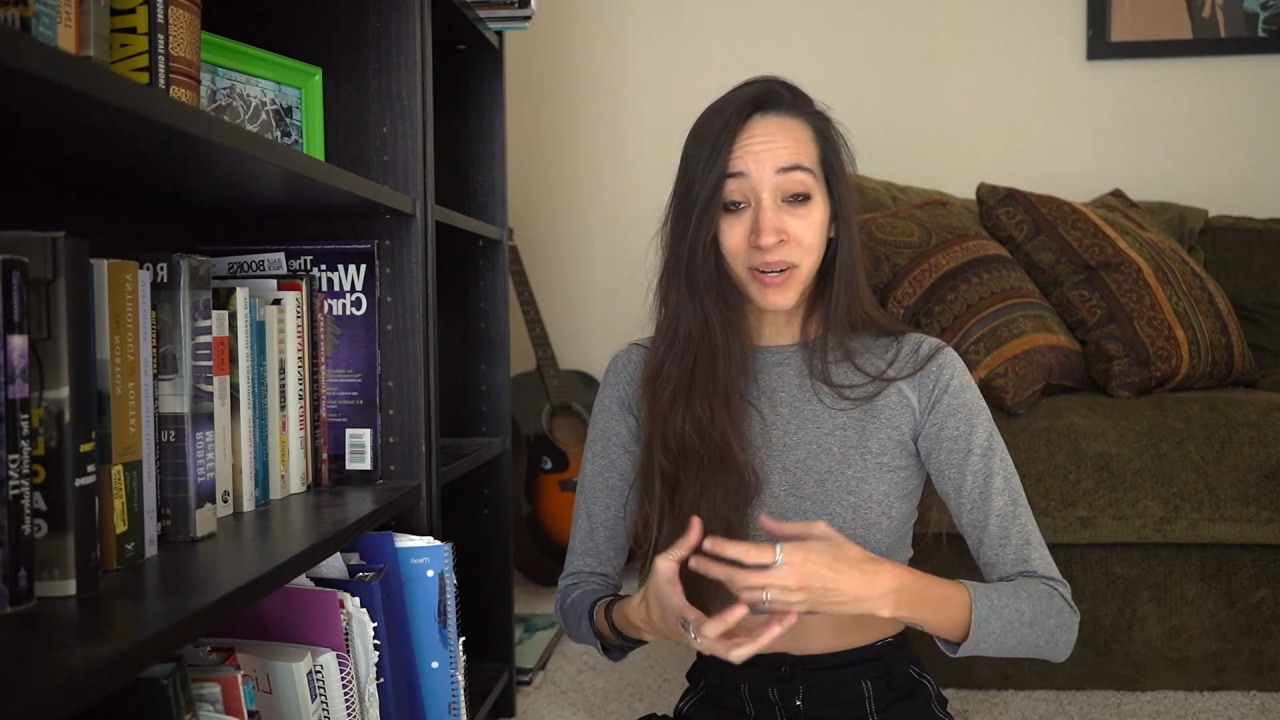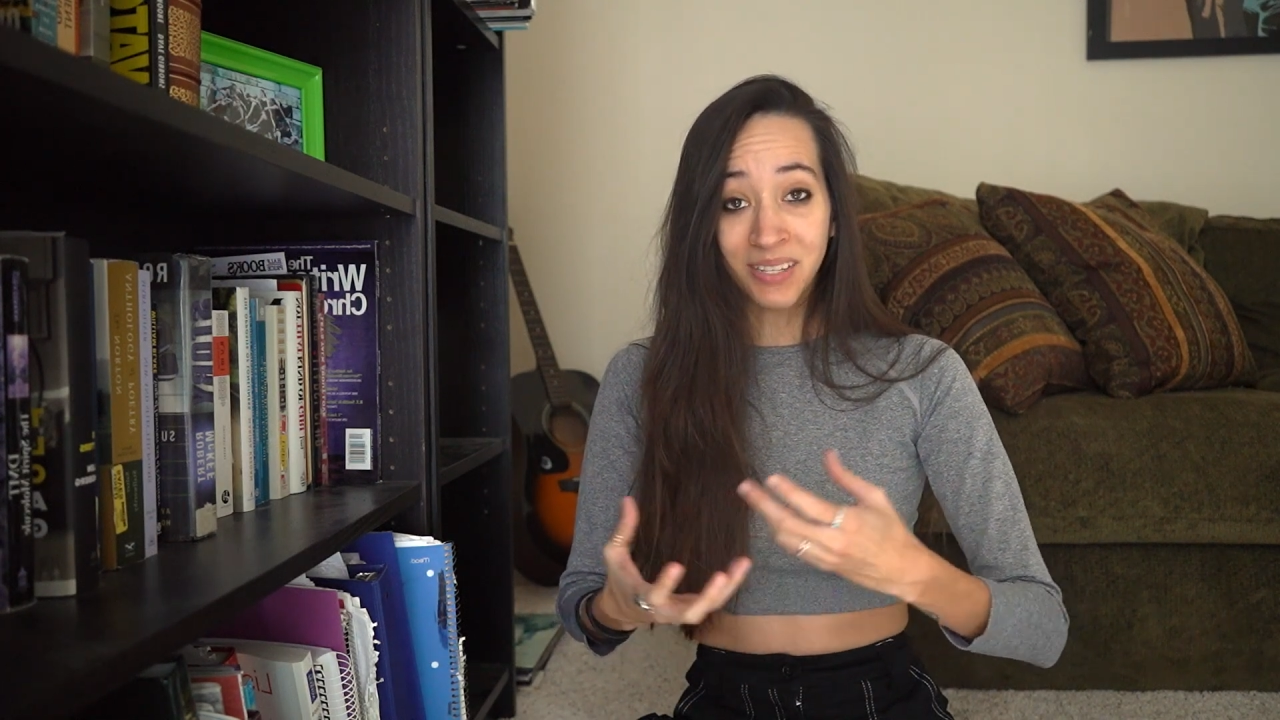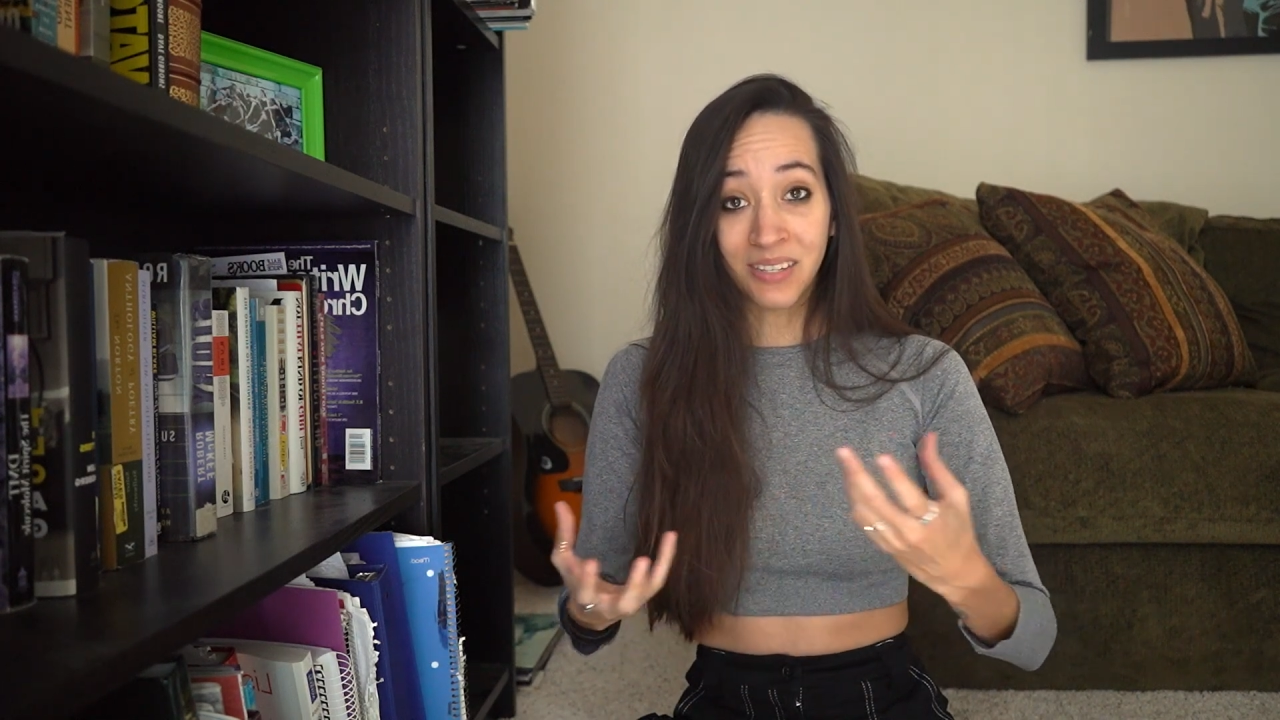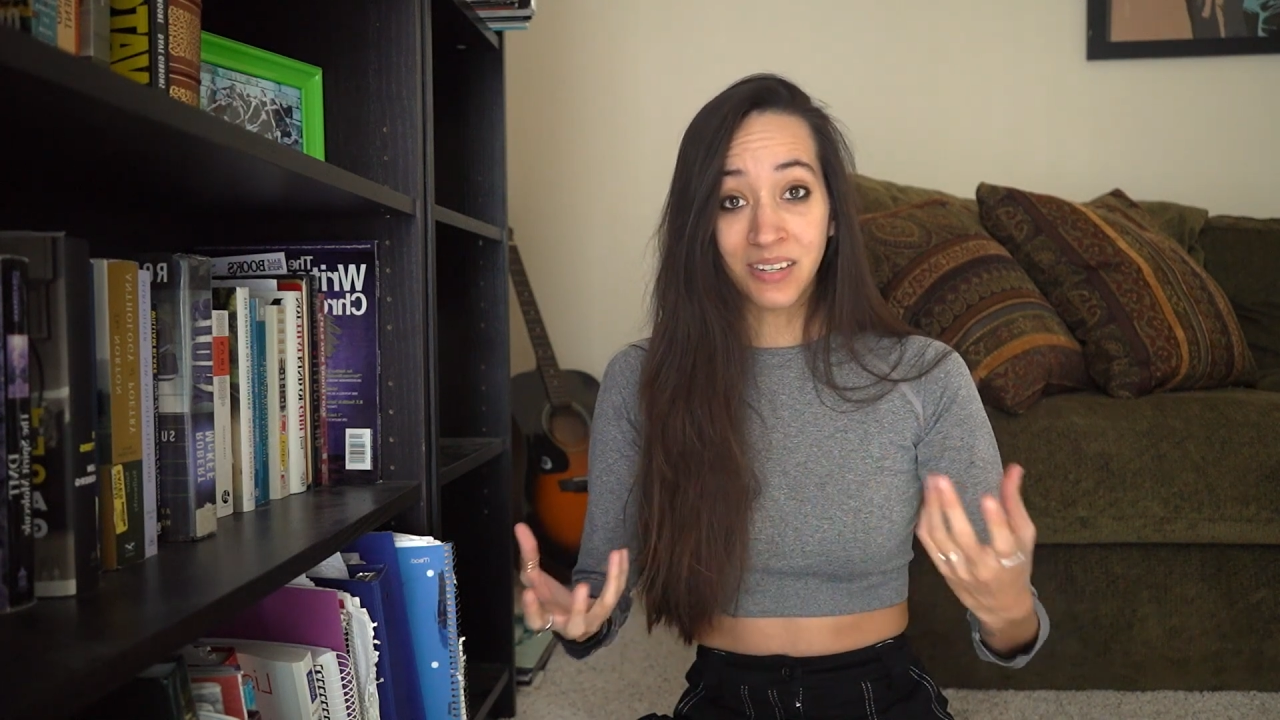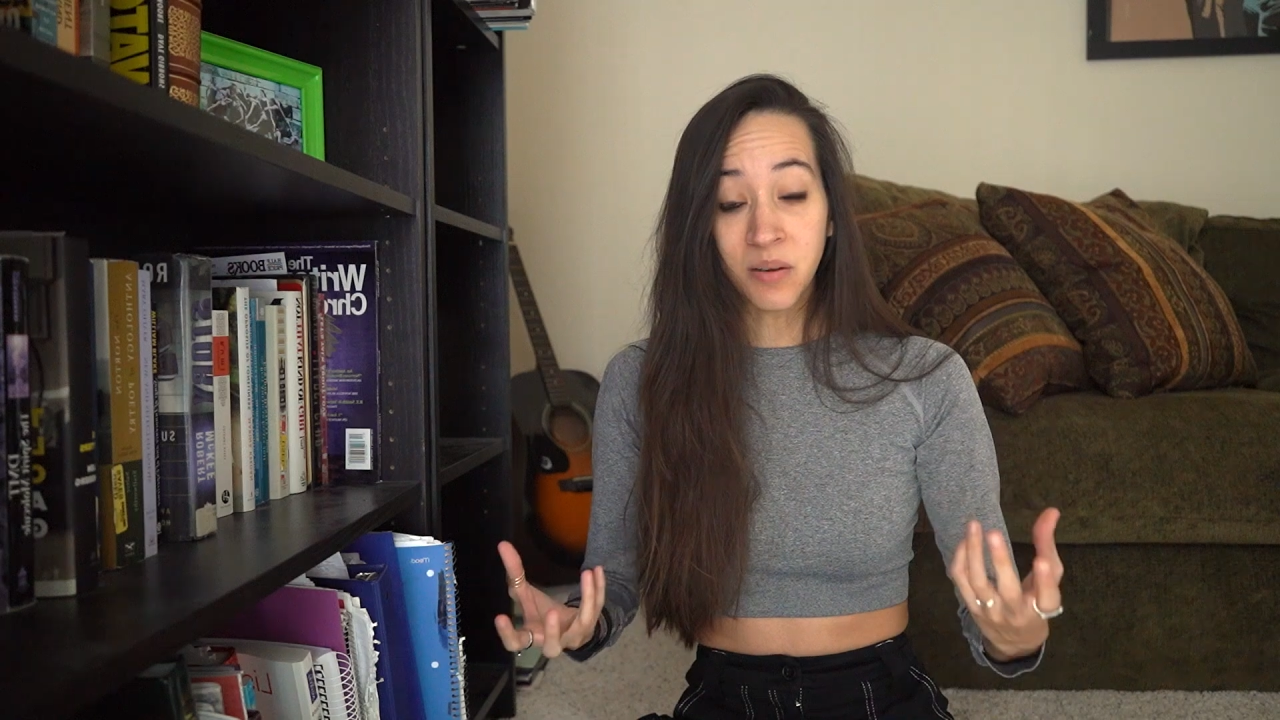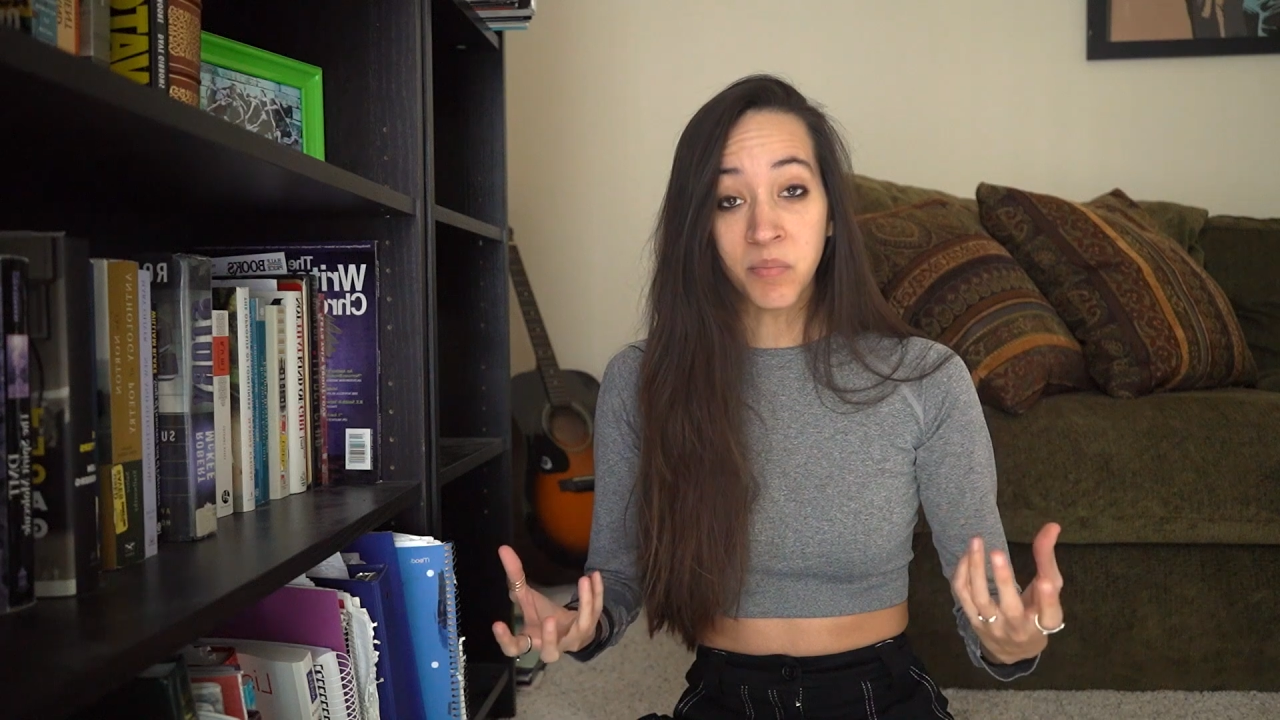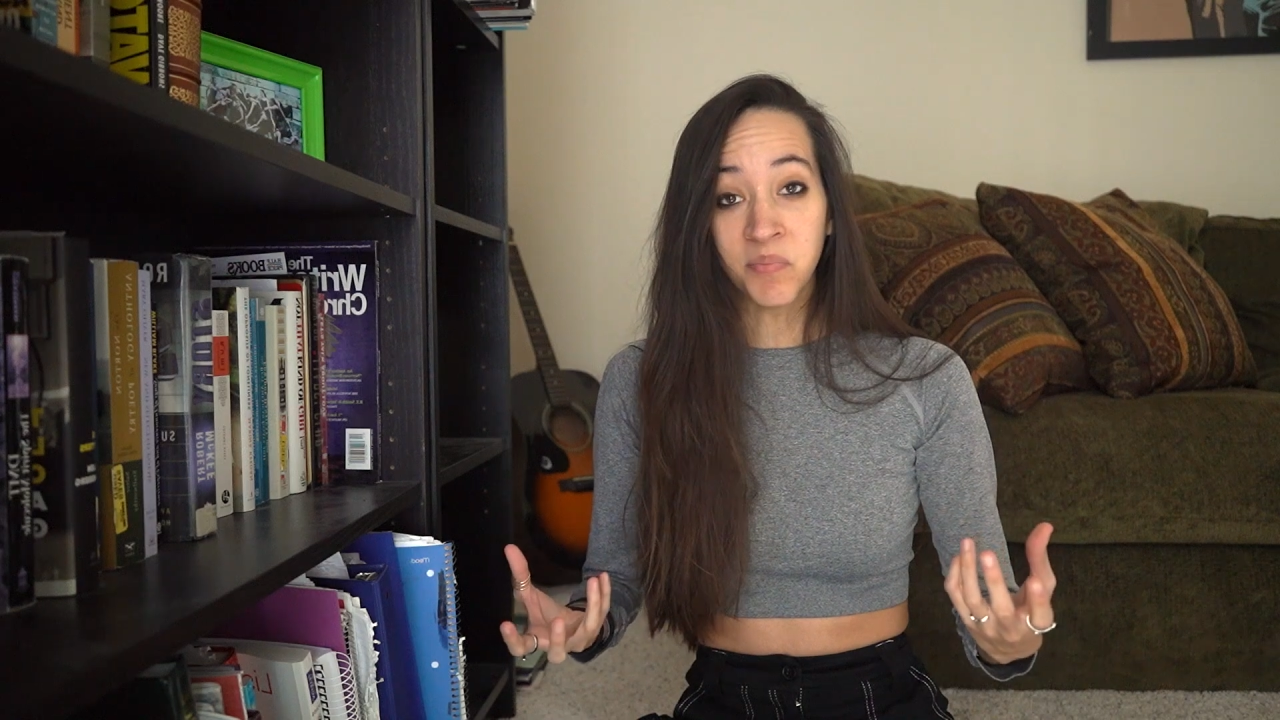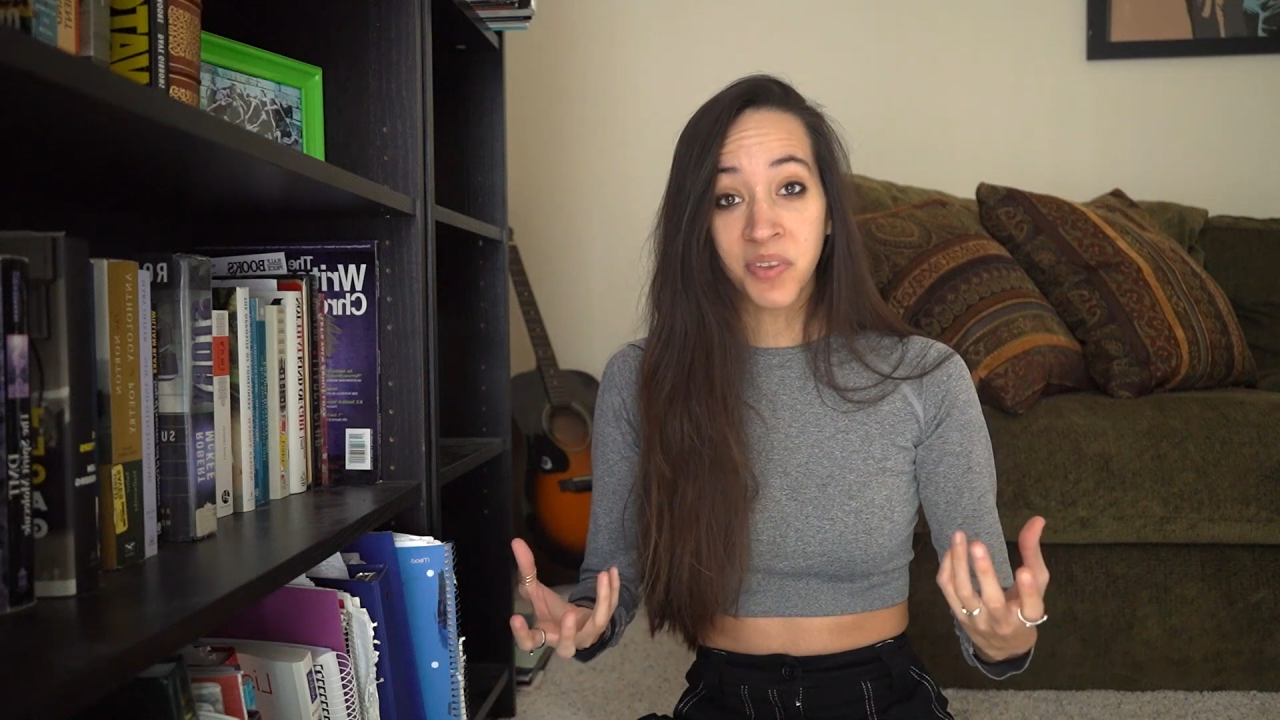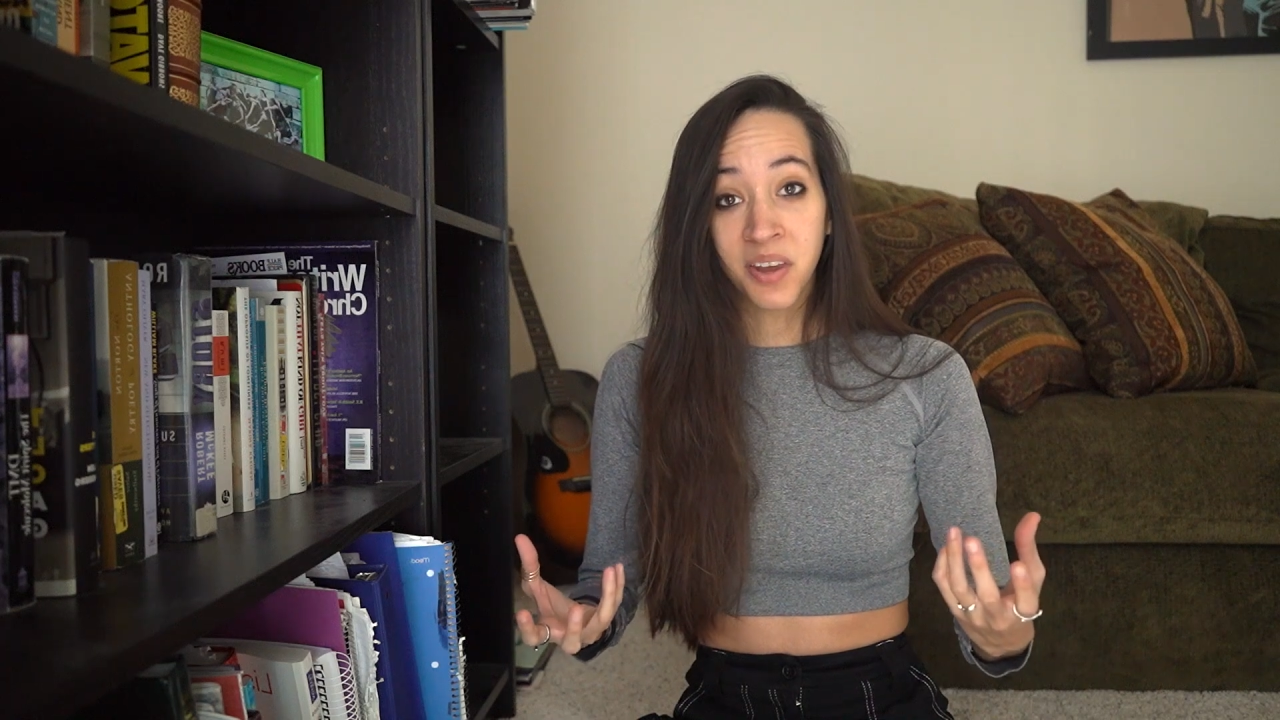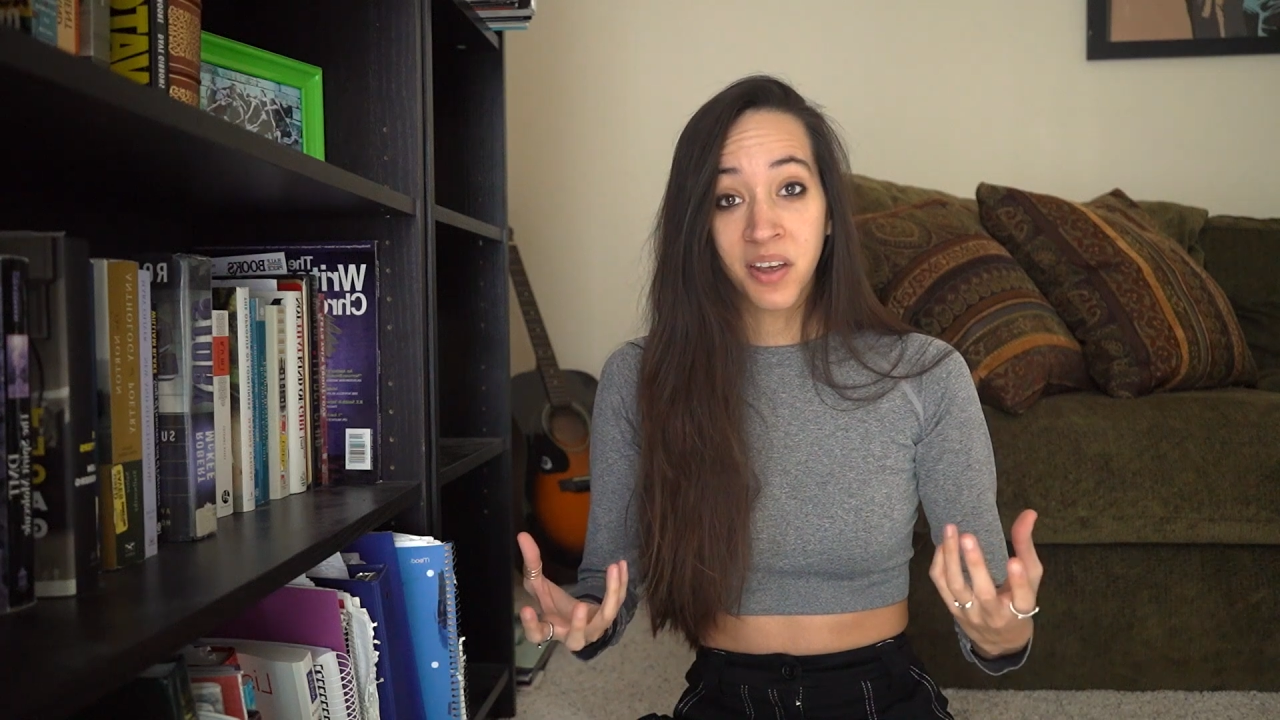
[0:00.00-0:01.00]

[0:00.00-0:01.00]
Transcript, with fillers: might stem